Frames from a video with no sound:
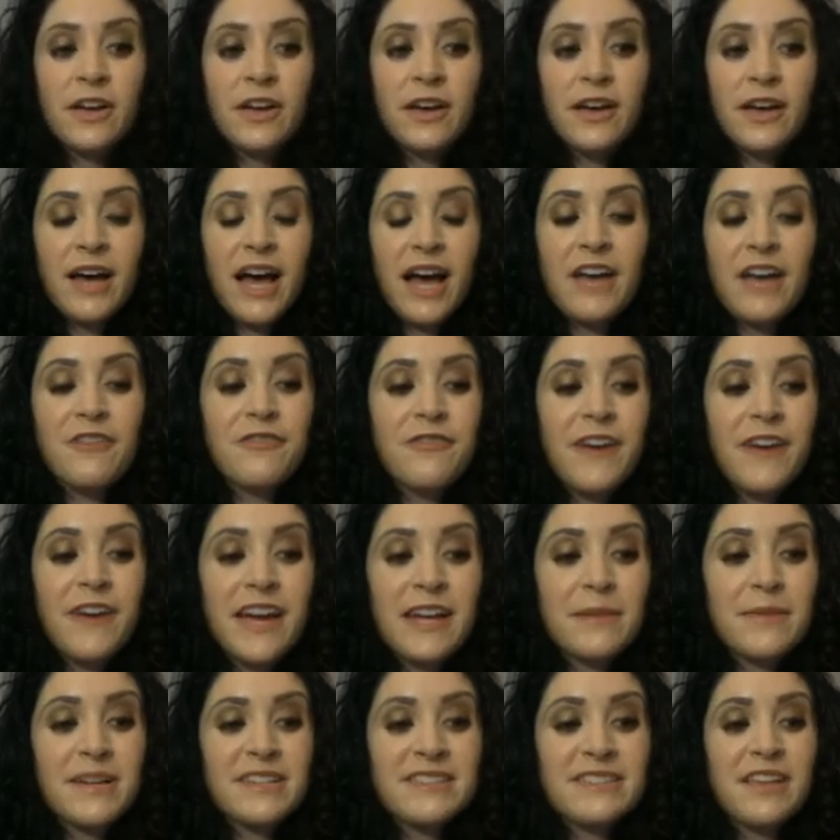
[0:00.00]
I find
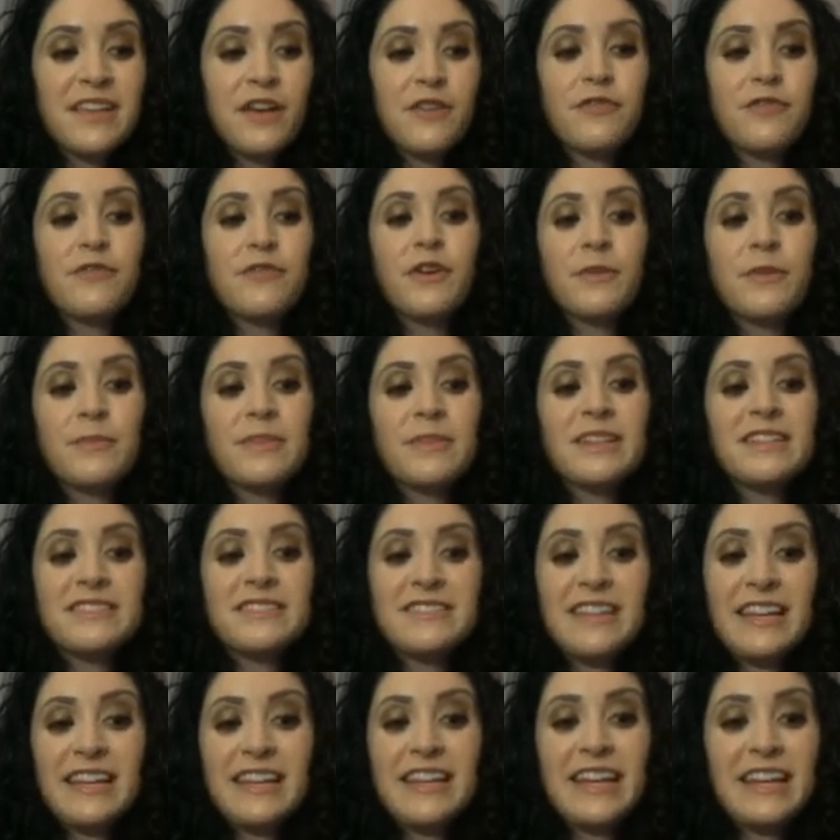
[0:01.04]
myself firmly
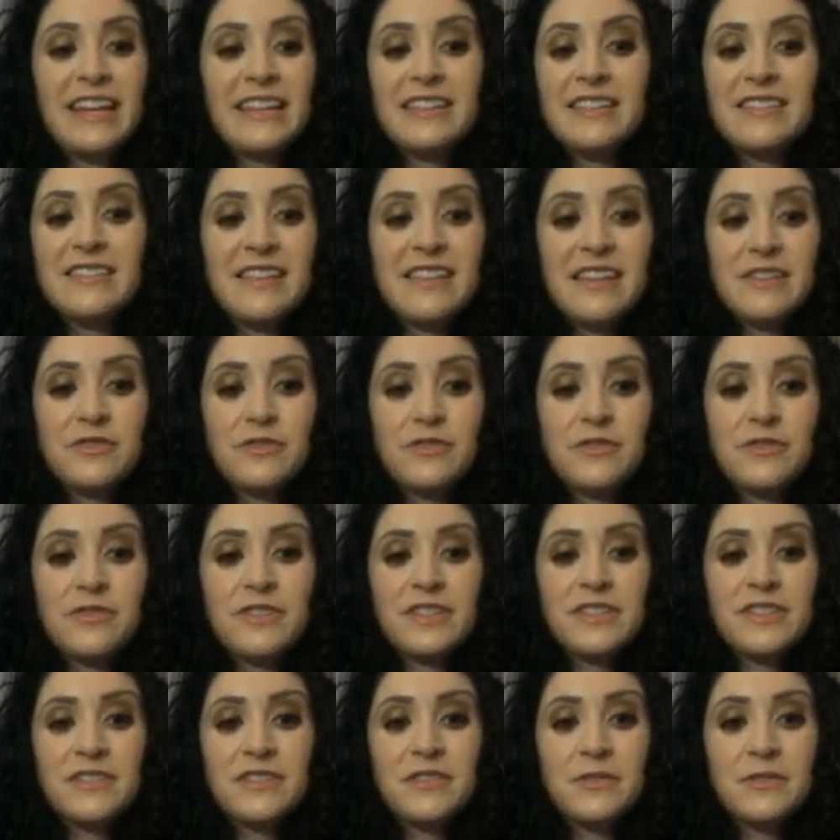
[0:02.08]
standing in the center of
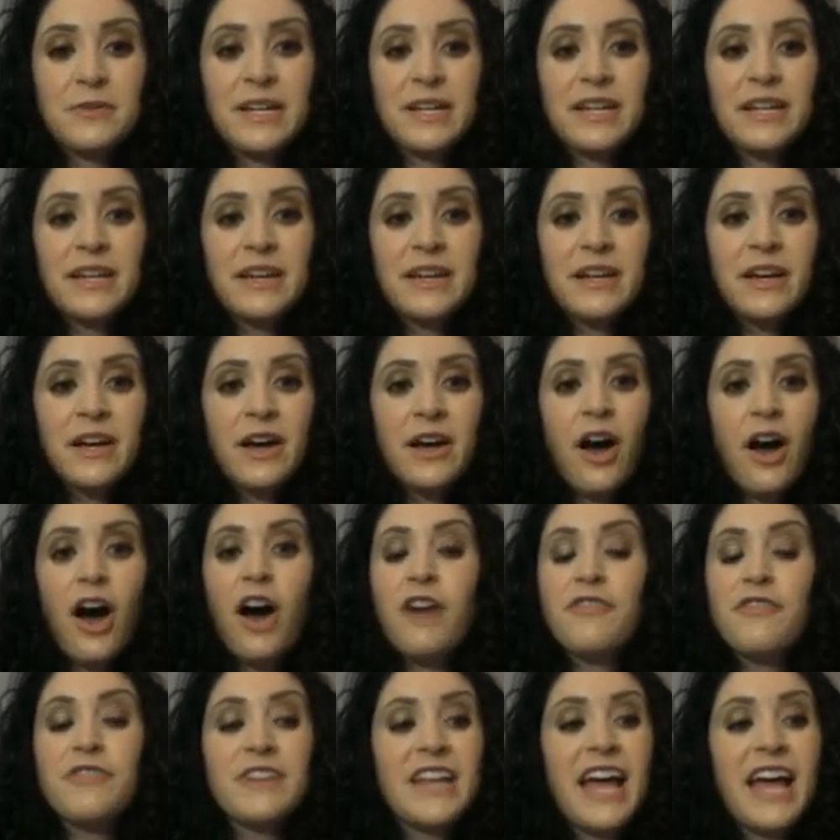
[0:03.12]
these three,
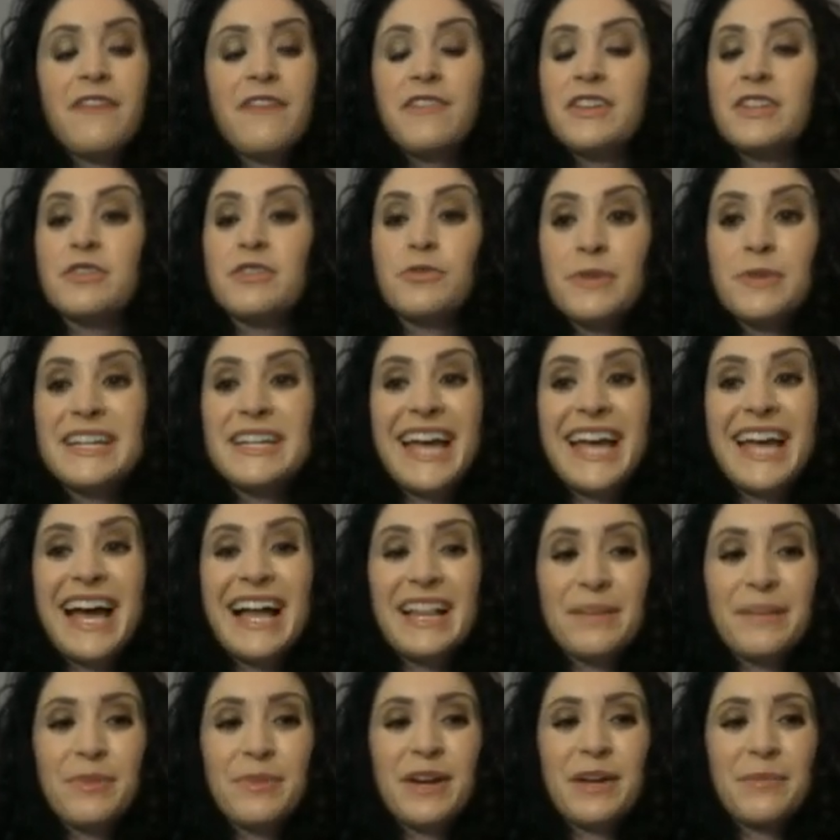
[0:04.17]
often having to
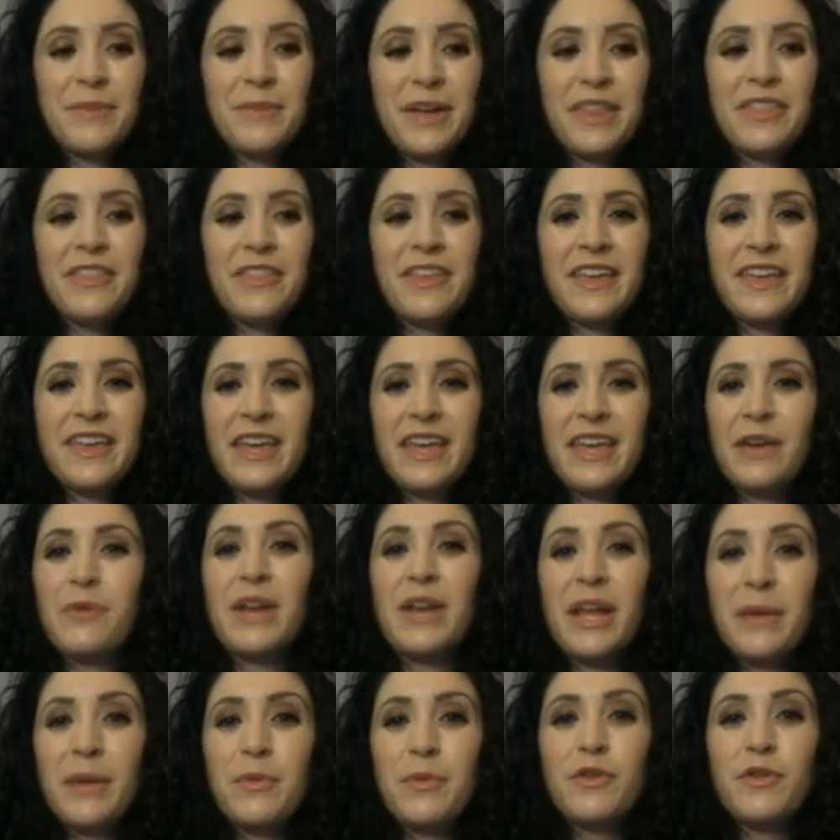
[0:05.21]
recalibrate my thinking when I
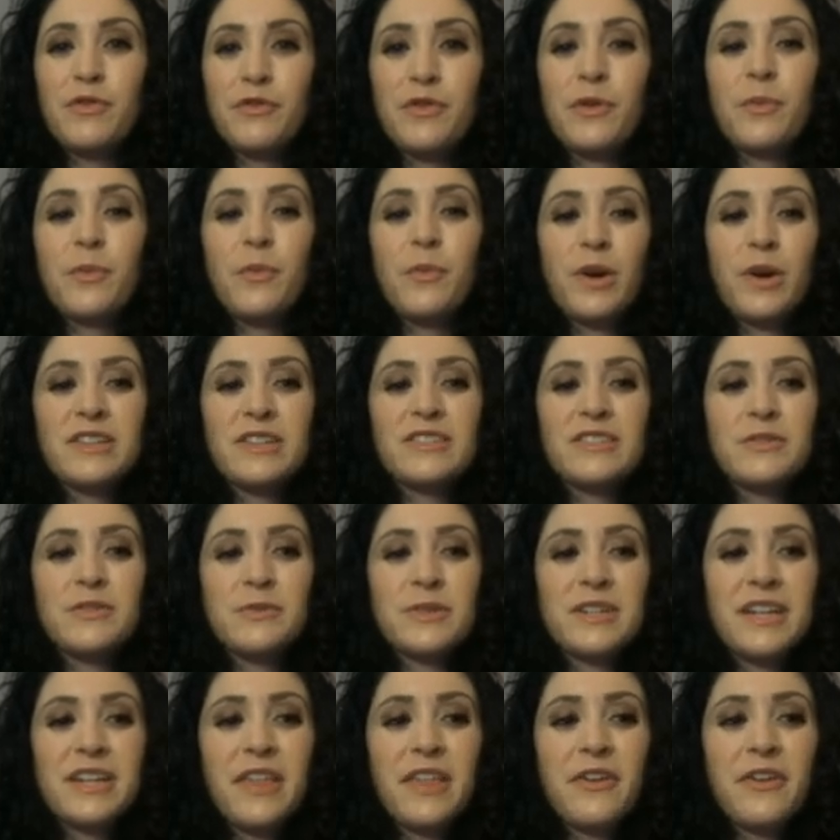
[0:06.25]
move from one to
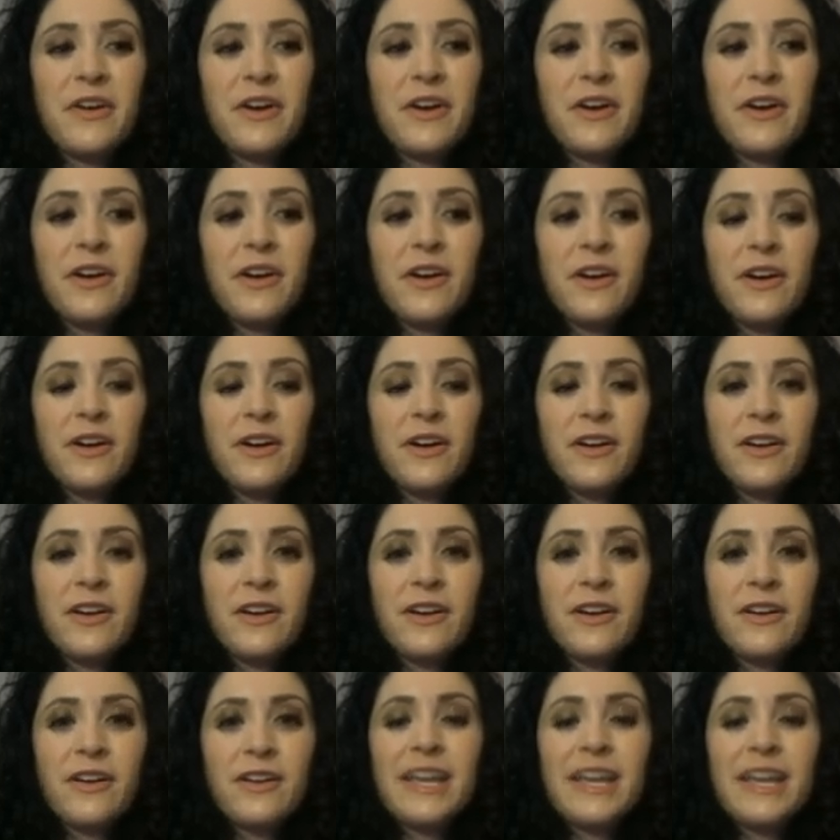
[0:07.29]
another.
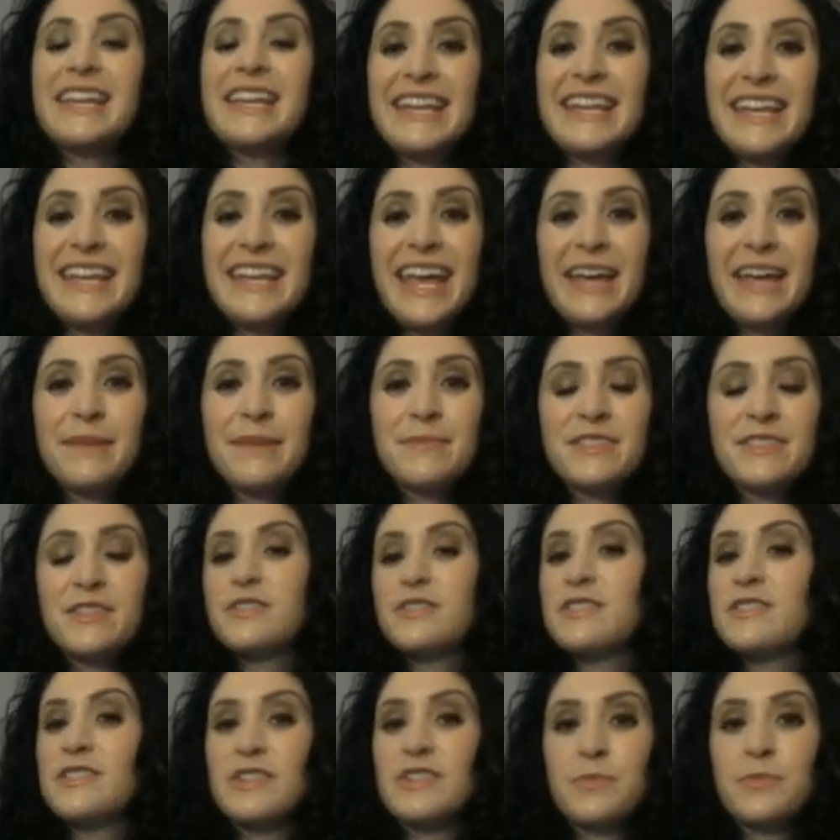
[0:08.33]
Indie games are
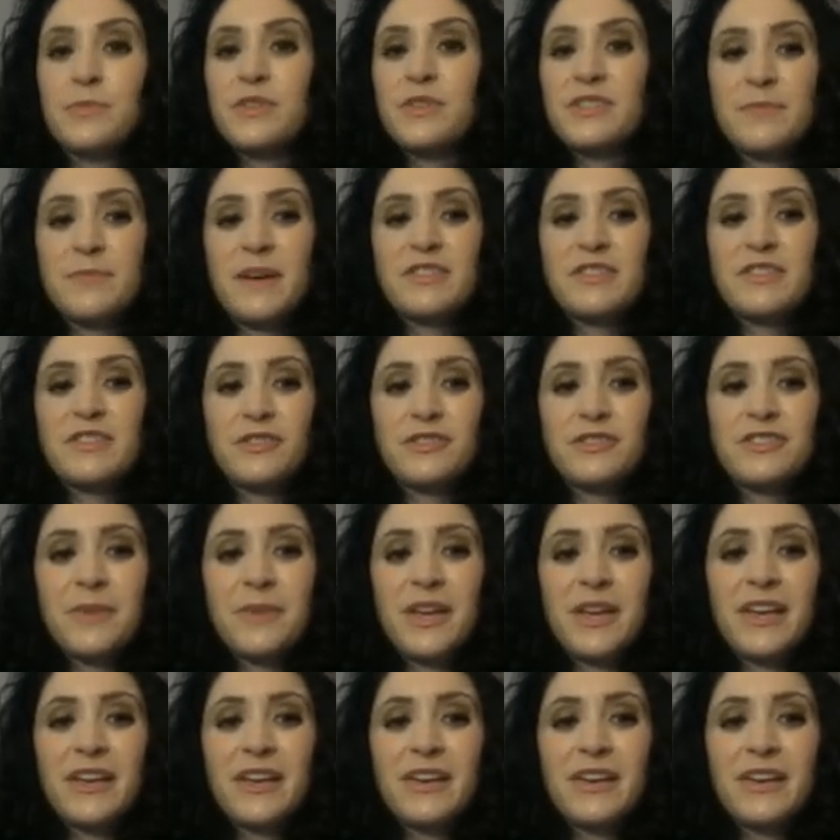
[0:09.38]
super special to me.